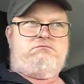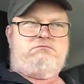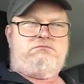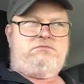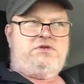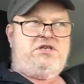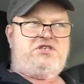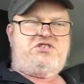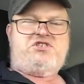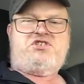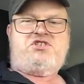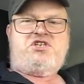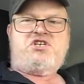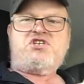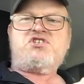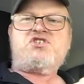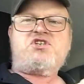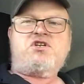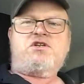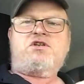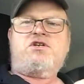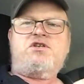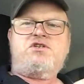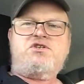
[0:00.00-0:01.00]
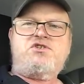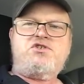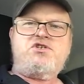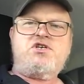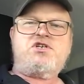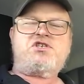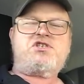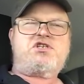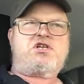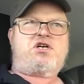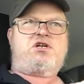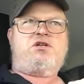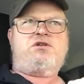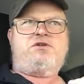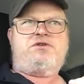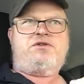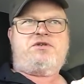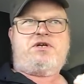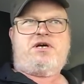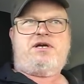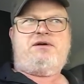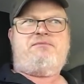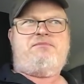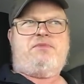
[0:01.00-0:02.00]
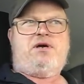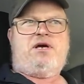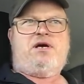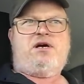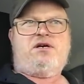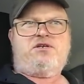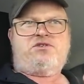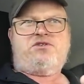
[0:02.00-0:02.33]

it's just a logistical nightmare.